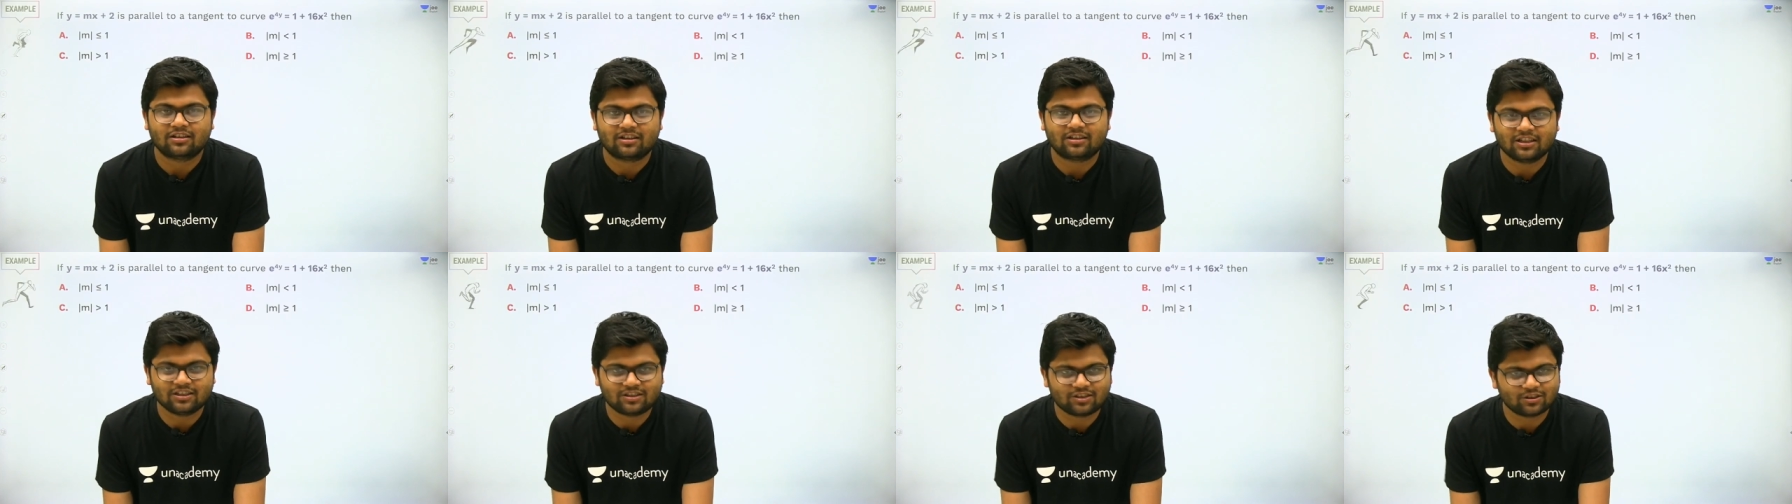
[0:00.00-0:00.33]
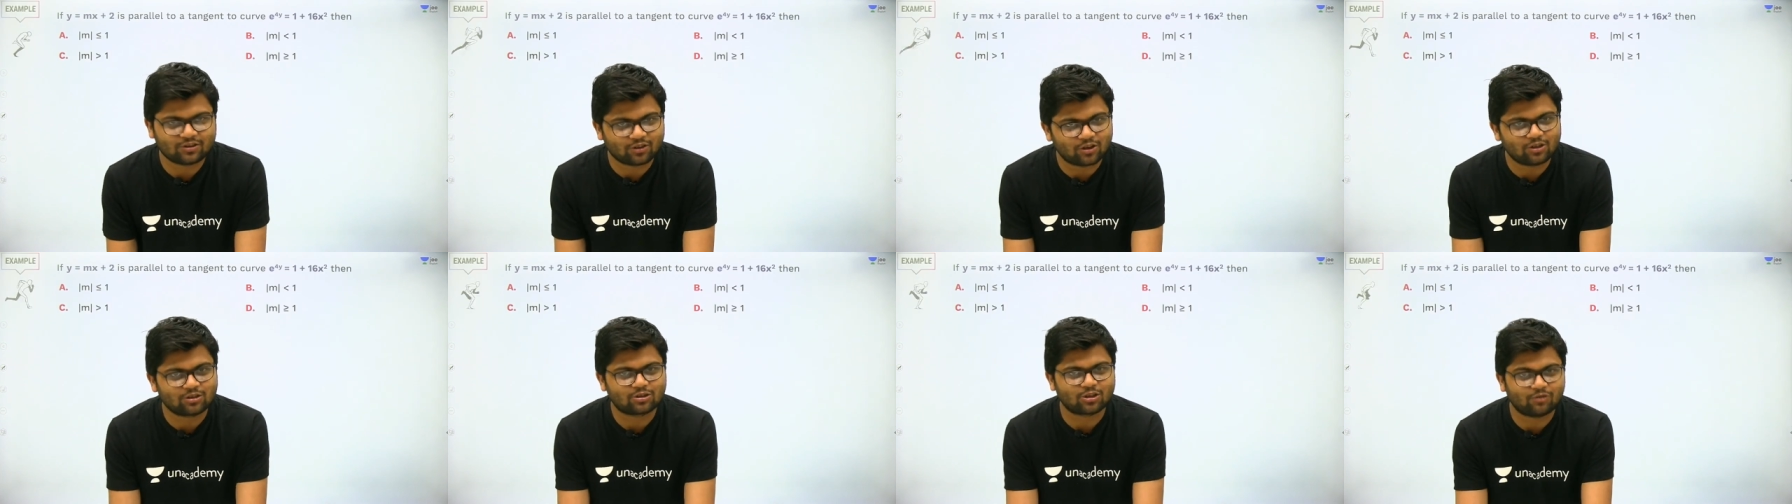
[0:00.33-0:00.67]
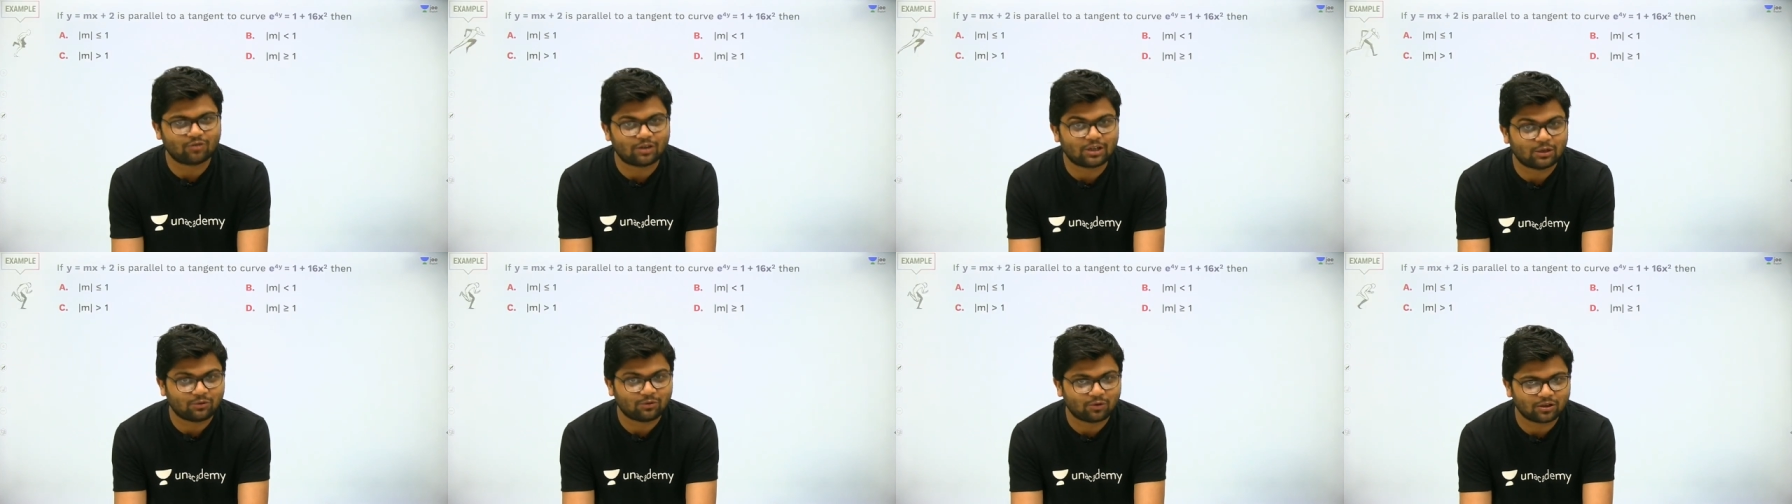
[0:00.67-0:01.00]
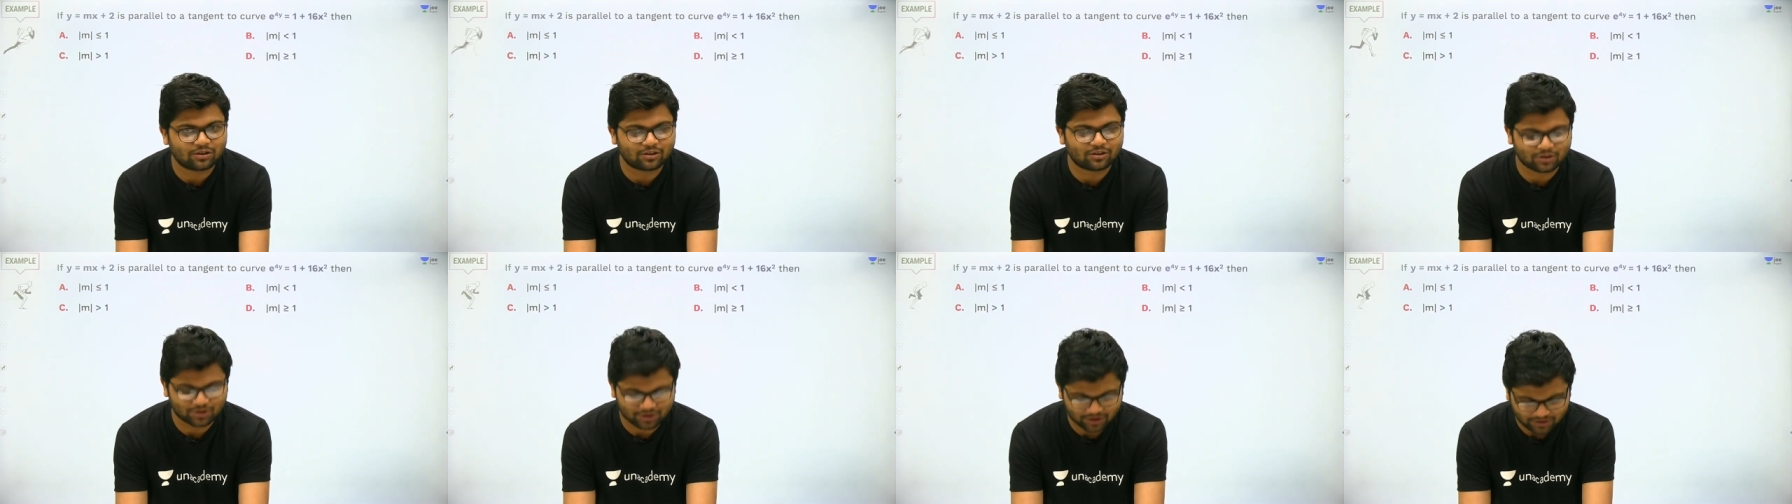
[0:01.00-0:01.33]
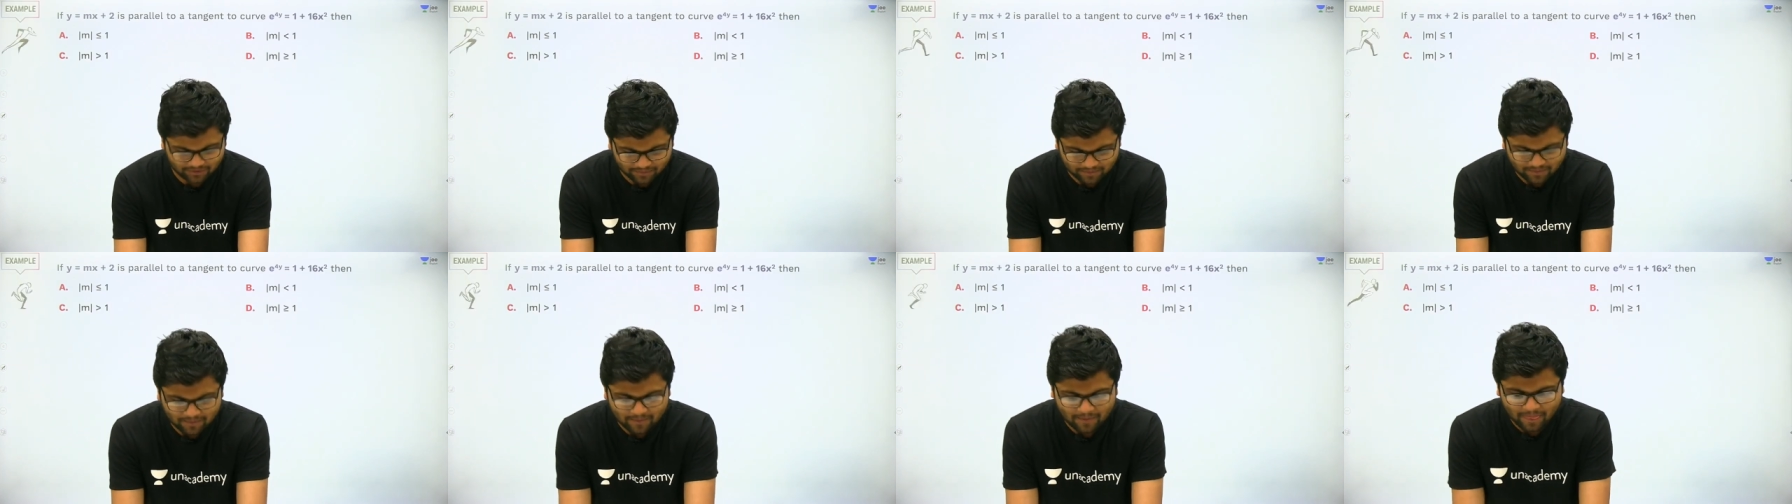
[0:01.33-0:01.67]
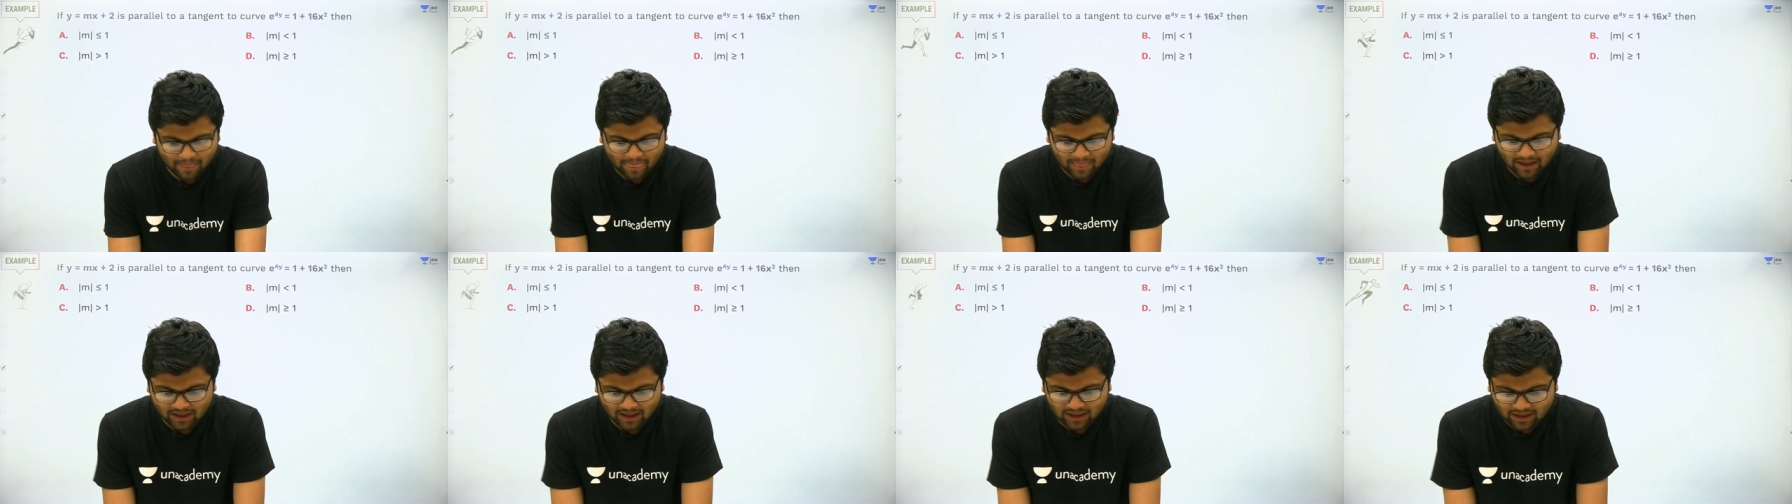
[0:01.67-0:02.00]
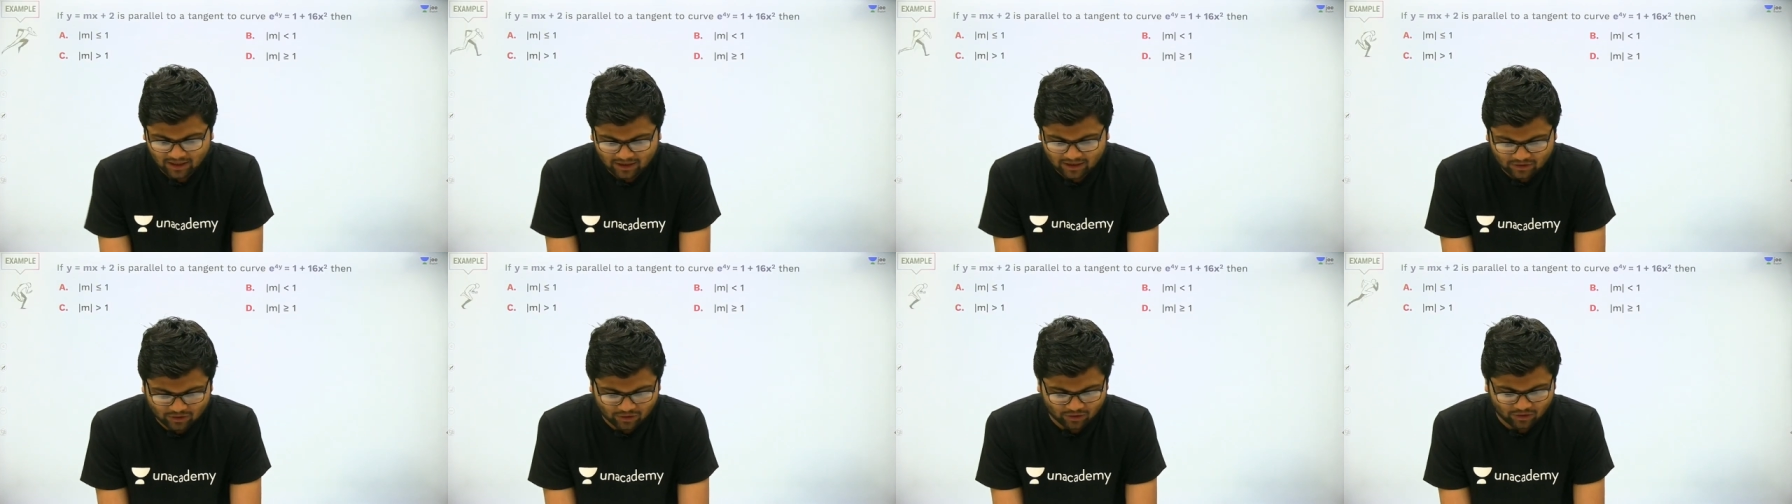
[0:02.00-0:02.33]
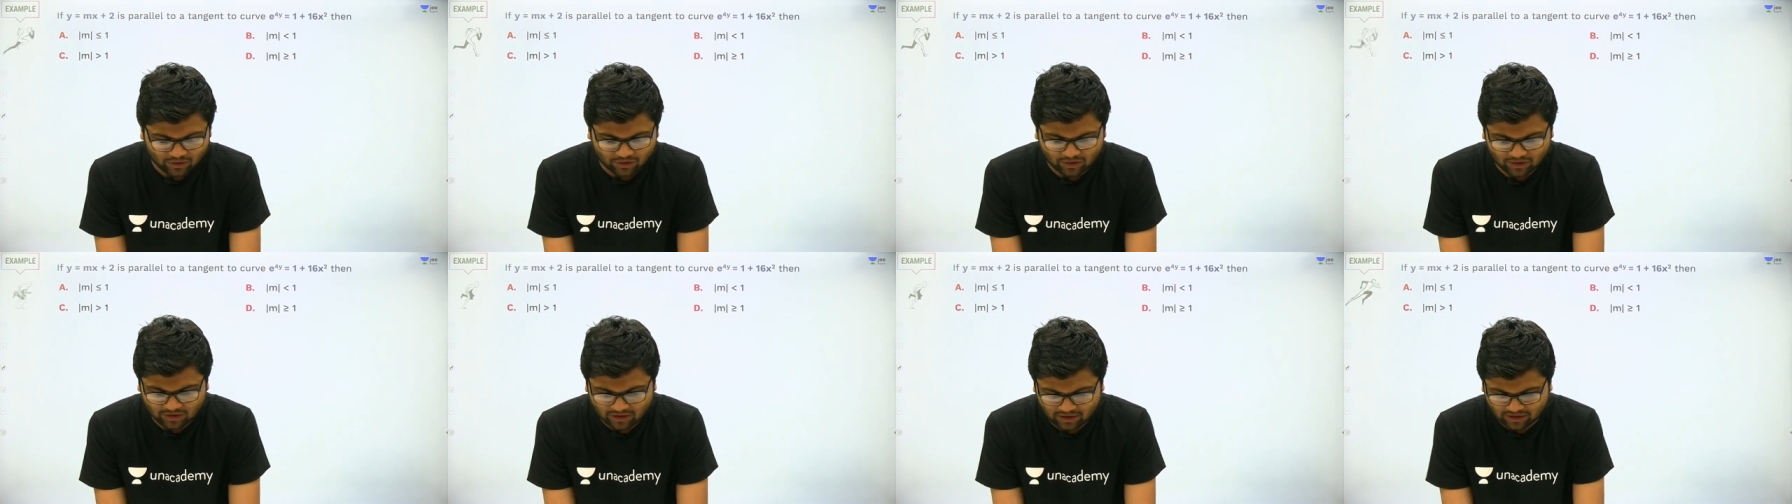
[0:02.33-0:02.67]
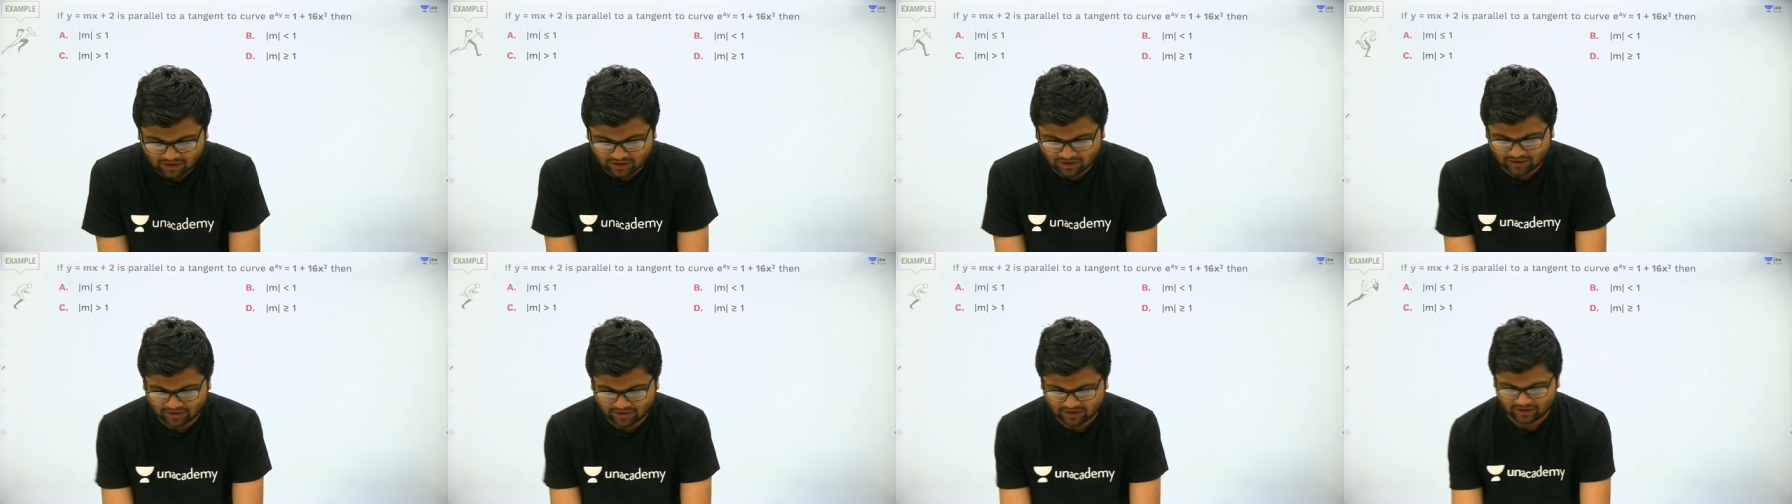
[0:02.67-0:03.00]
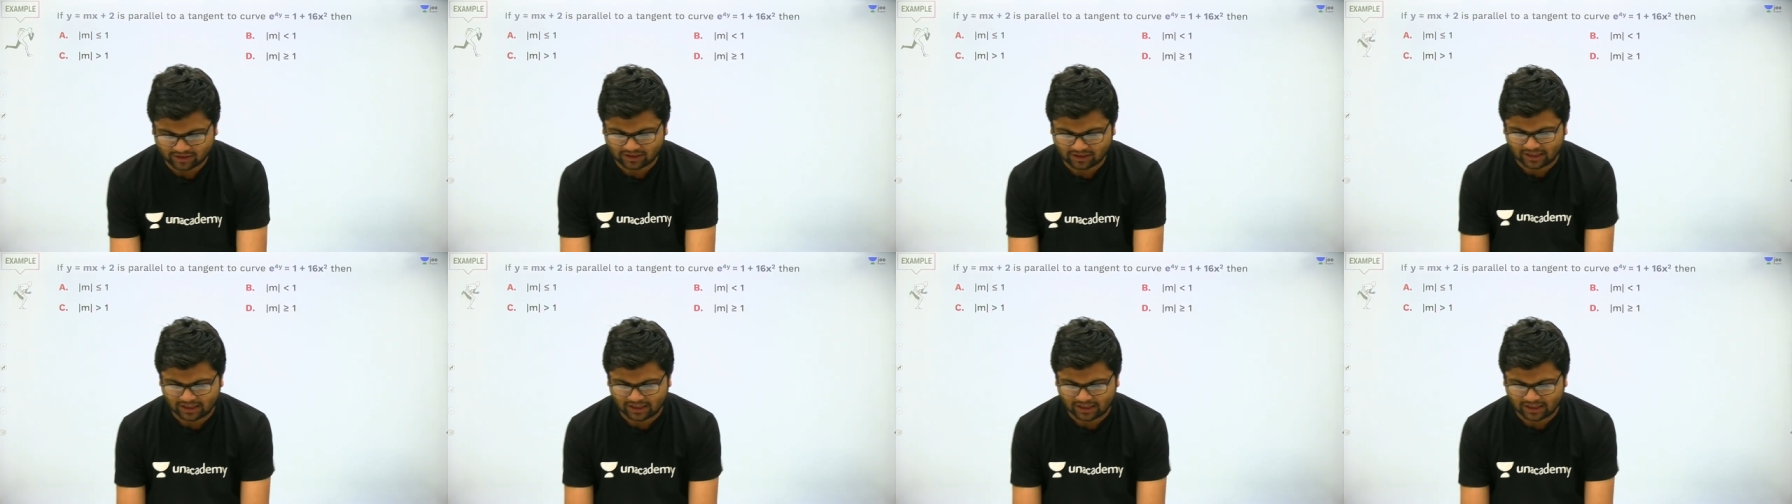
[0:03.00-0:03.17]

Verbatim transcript: This is also a wonderful question. So uh,